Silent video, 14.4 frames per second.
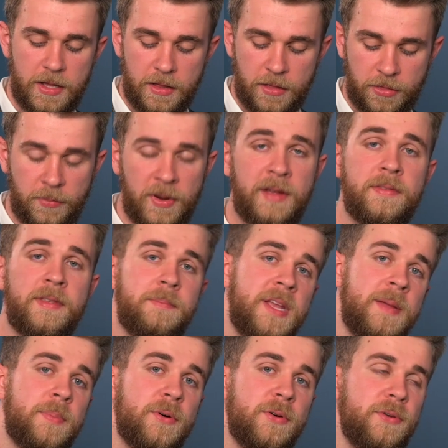3 of the
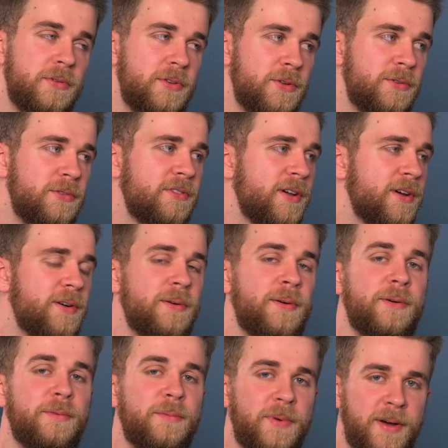people who do so
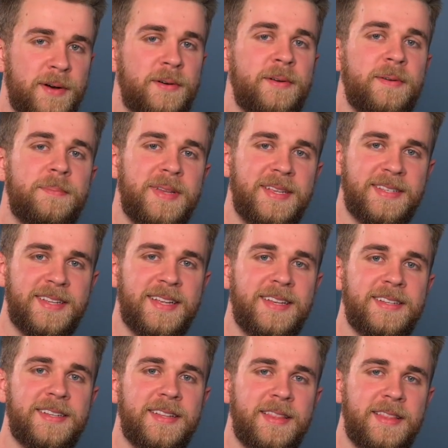will be
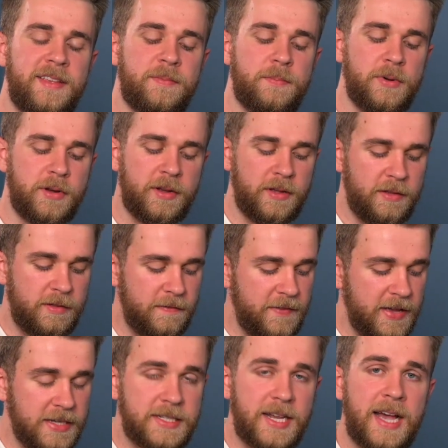sent this book. It's a
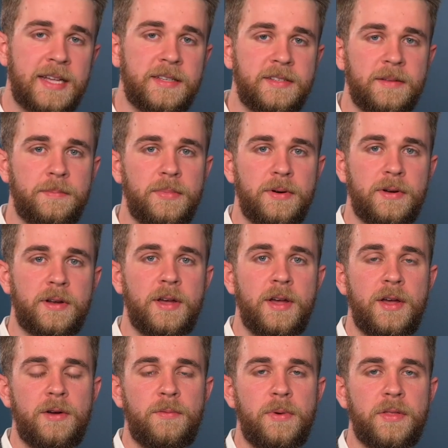fantastic book
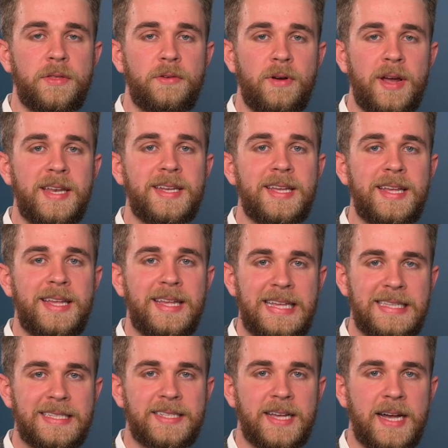with great
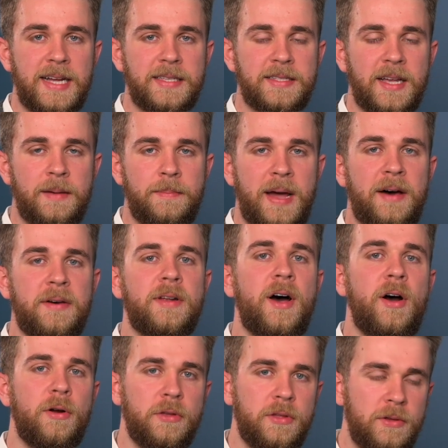insights about
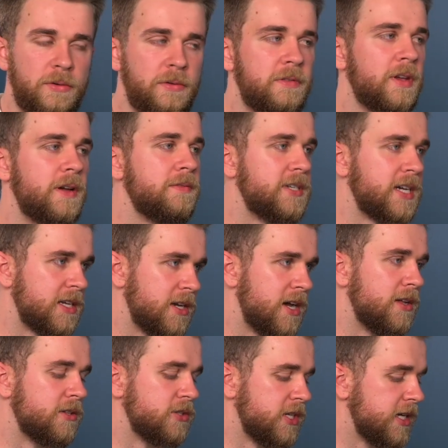our use of
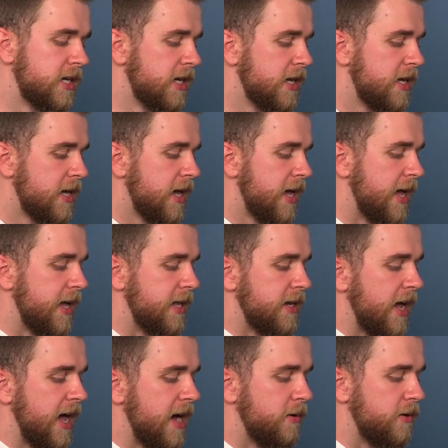technology and
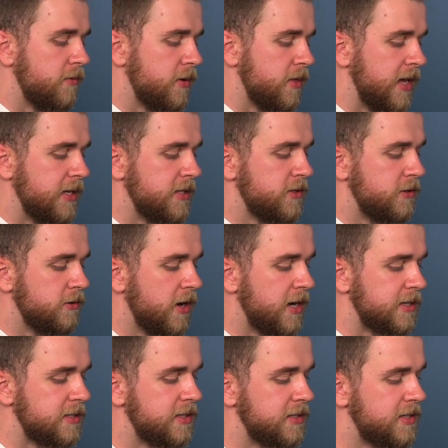how it relates to
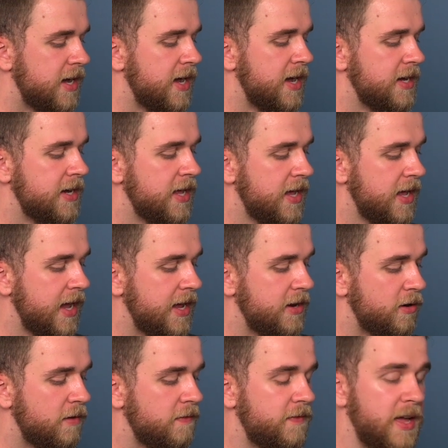God's design and
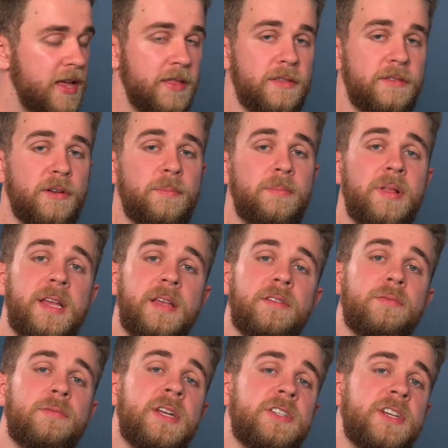our faith. So
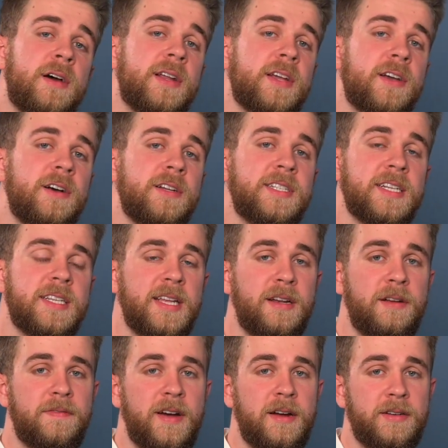please reach out at
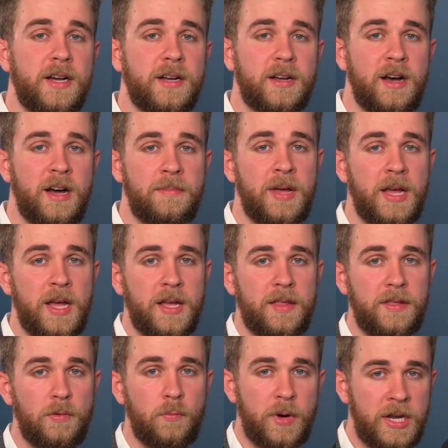contact@innerfire.com.
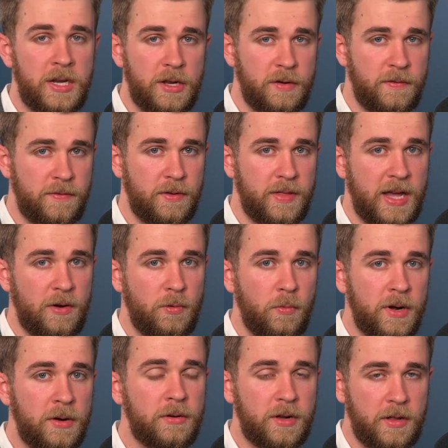The window for that
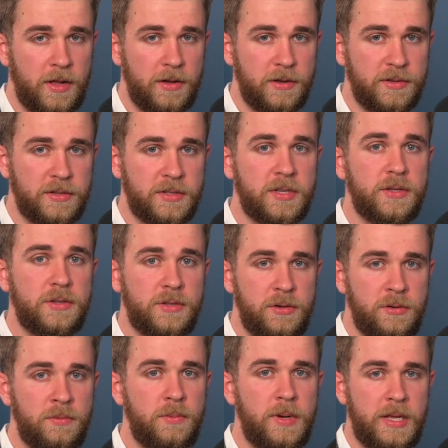will close
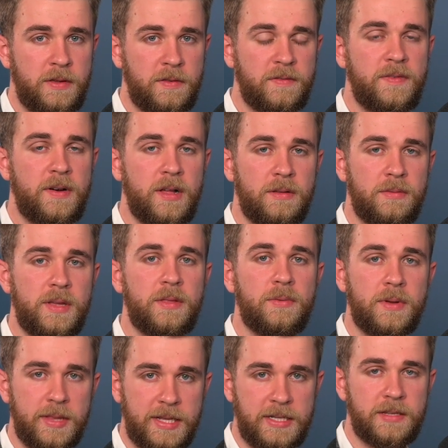2 weeks following the
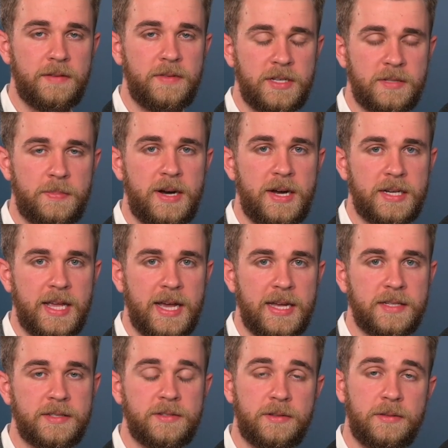release of this
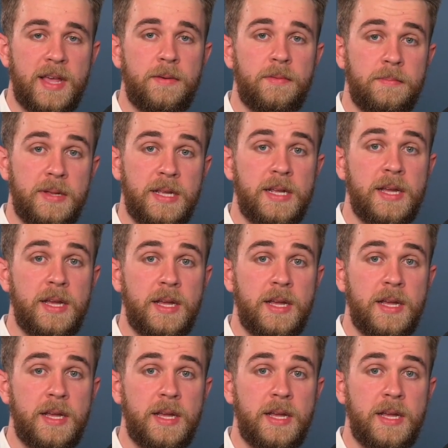podcast. So that would be